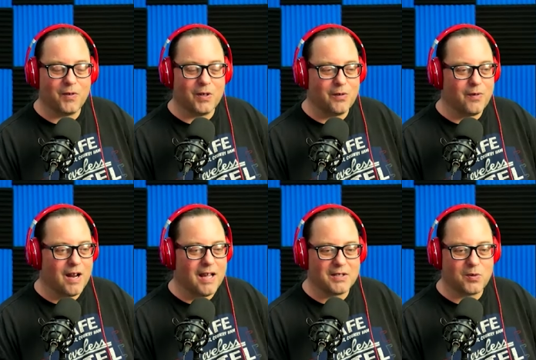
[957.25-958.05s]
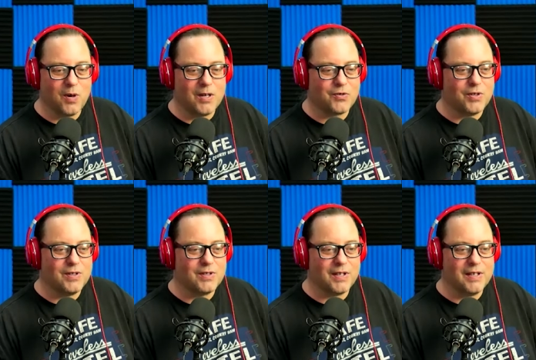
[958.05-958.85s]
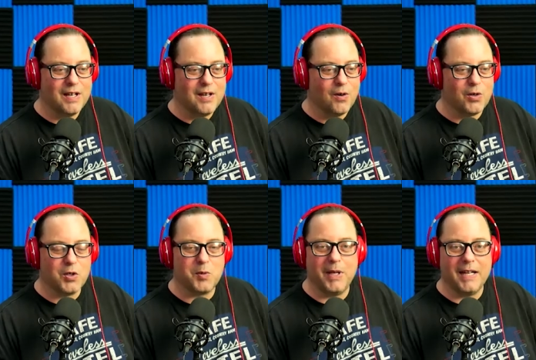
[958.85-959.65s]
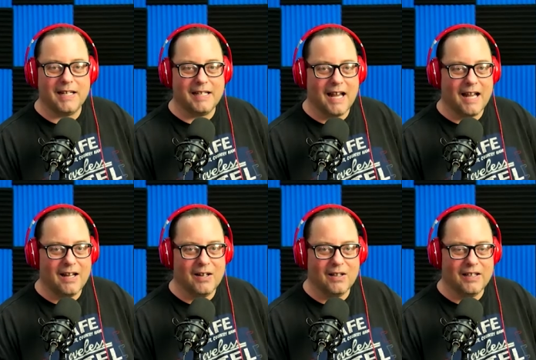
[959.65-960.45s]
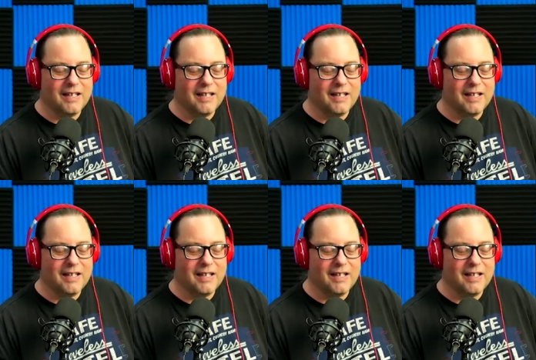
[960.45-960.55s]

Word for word: or you ask questions, and or you spin a dial, fun. and